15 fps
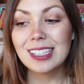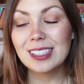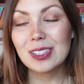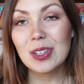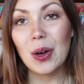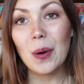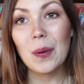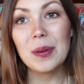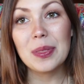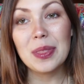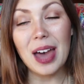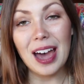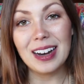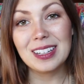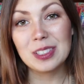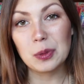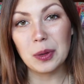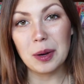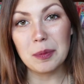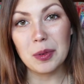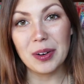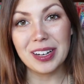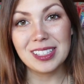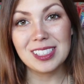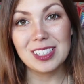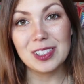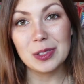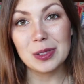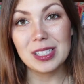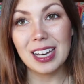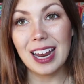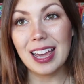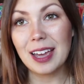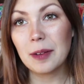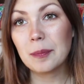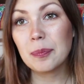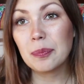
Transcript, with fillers: So that is what I'm going to do today.